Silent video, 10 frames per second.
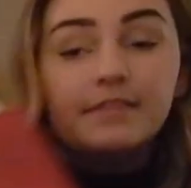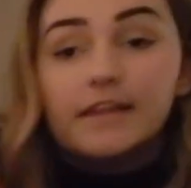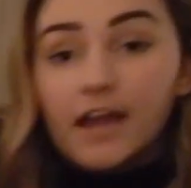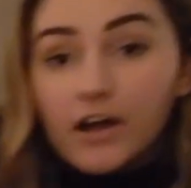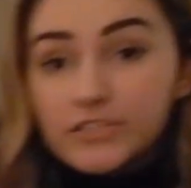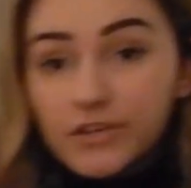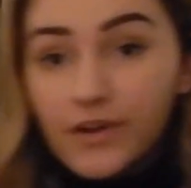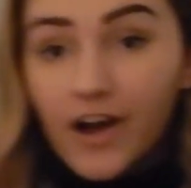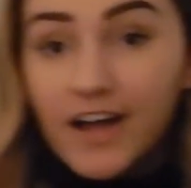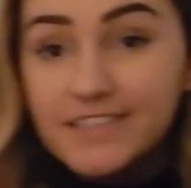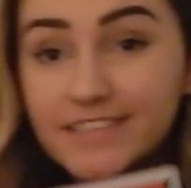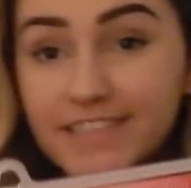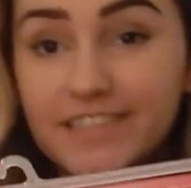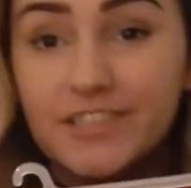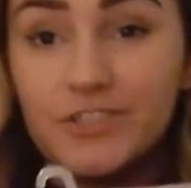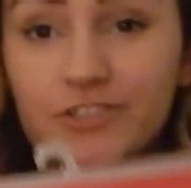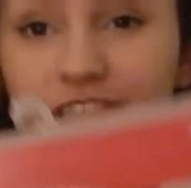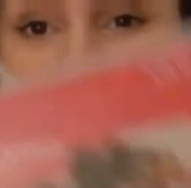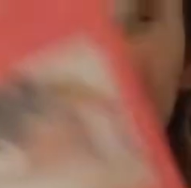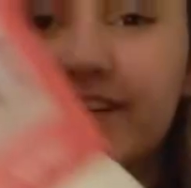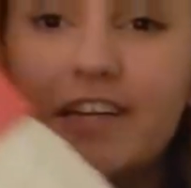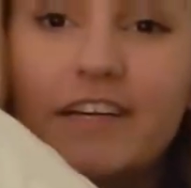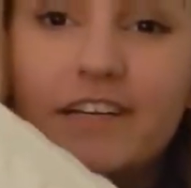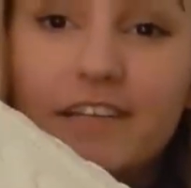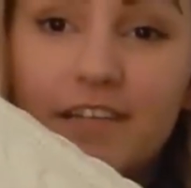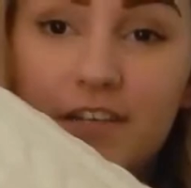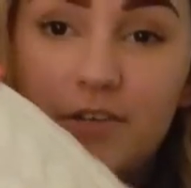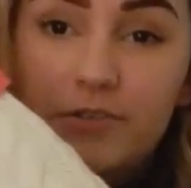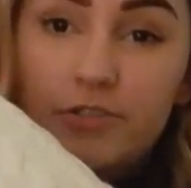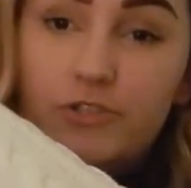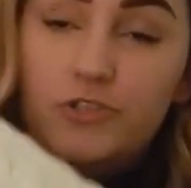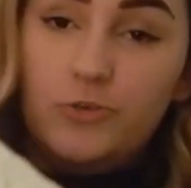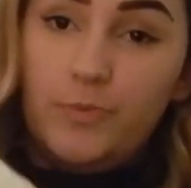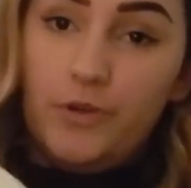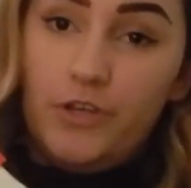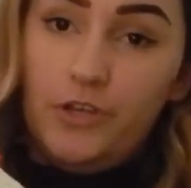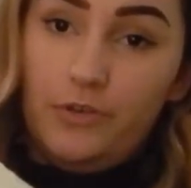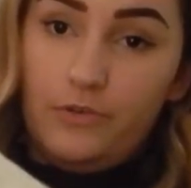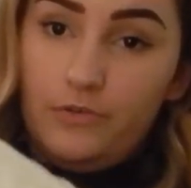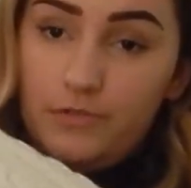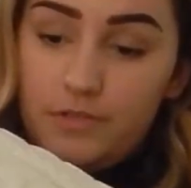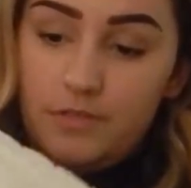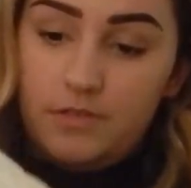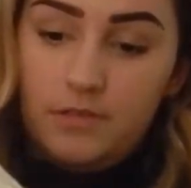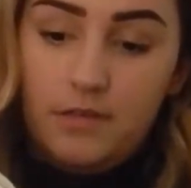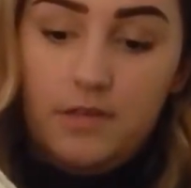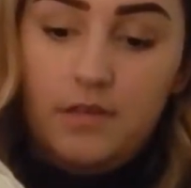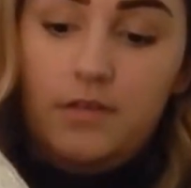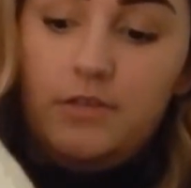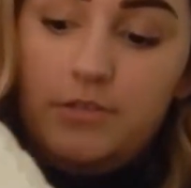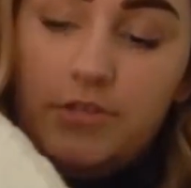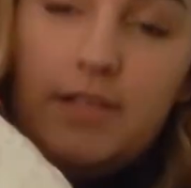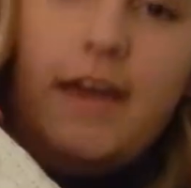Then I also got this tree skirt, which is super cute. It's just